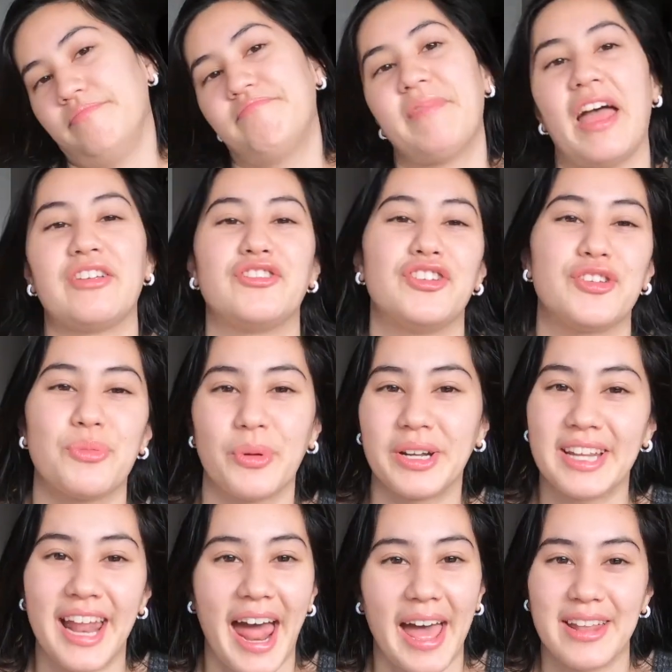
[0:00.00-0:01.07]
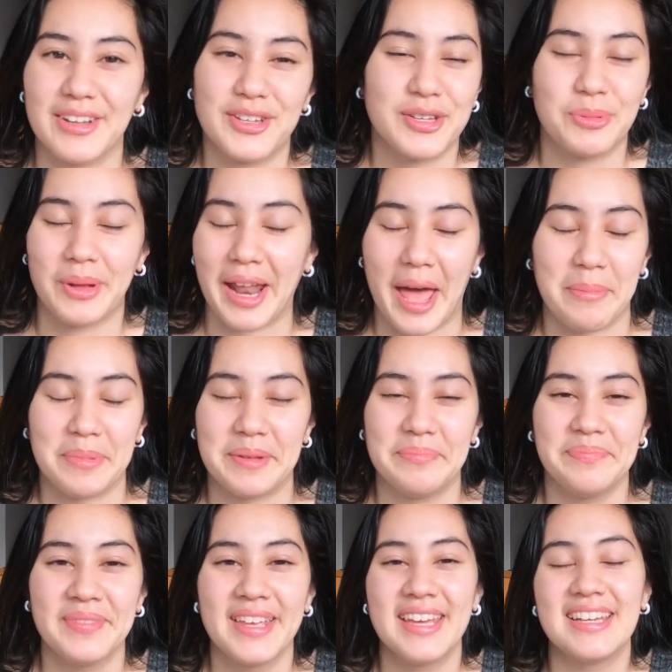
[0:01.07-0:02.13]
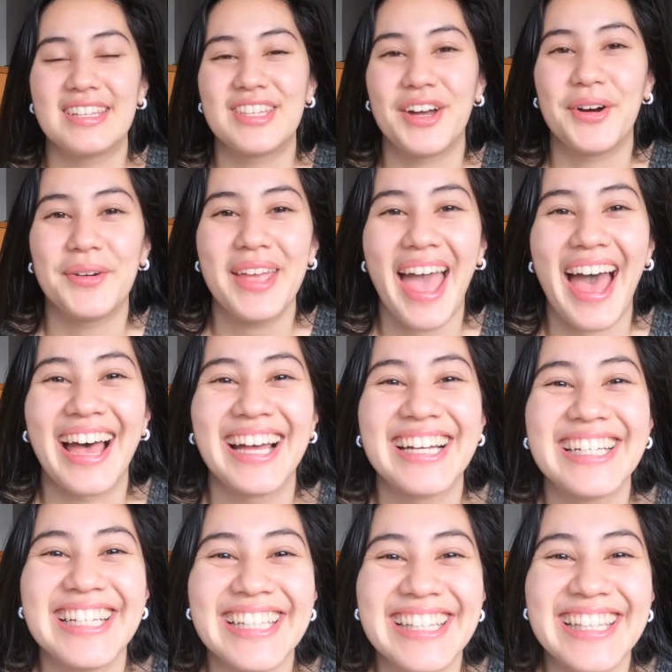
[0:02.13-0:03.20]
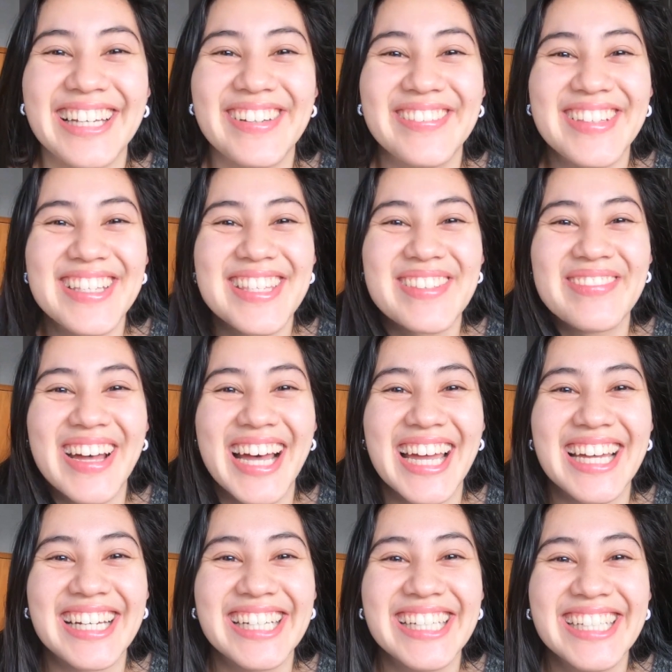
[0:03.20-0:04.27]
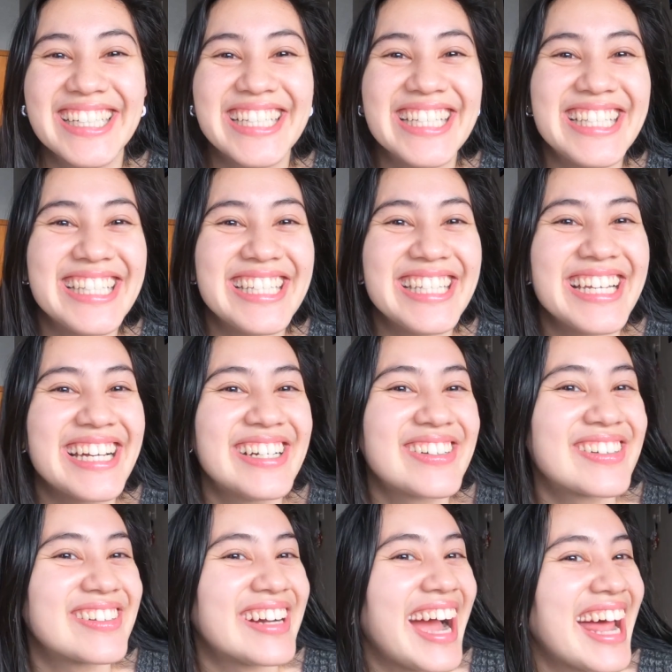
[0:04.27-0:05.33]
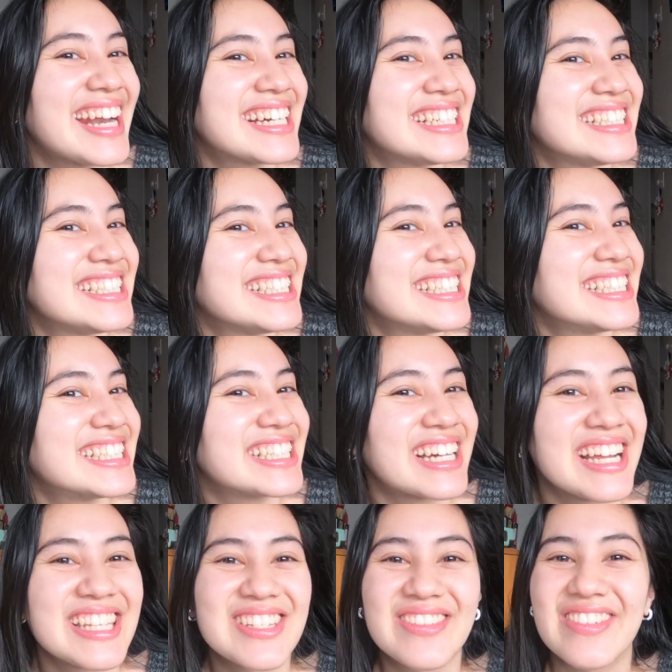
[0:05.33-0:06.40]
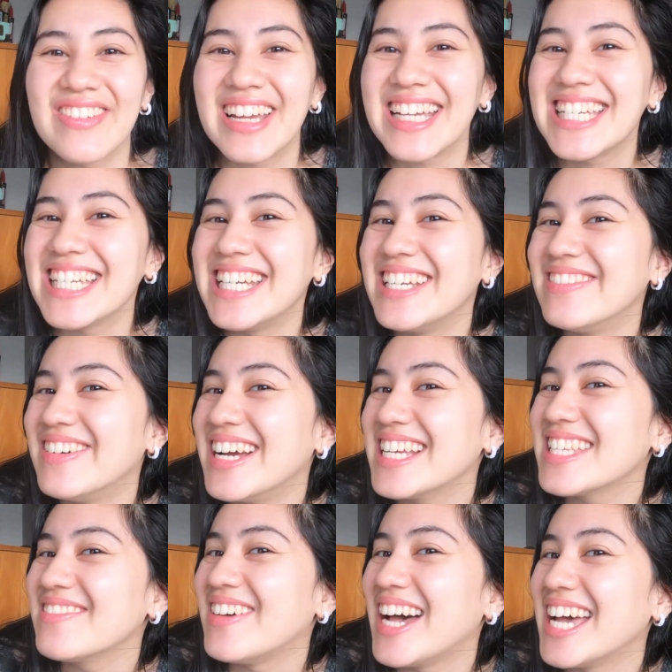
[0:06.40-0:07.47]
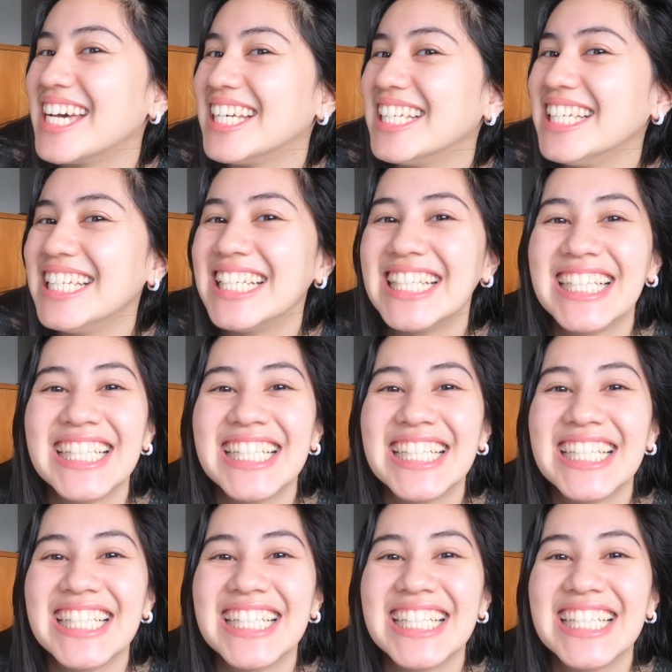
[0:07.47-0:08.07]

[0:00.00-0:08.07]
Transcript: That's just what that's just what happened. So yeah, love the smile. We see a radical transformation in my smile